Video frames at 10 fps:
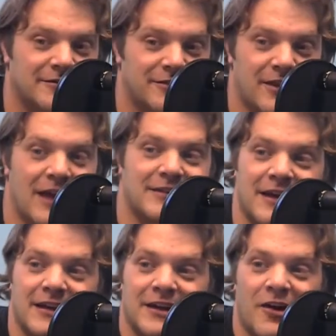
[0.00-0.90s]
for that
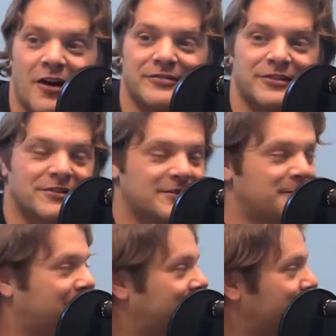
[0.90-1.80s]
taking off just
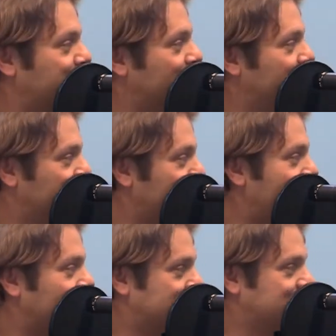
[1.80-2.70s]
to prove
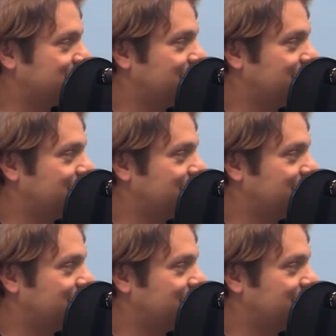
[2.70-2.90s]
Max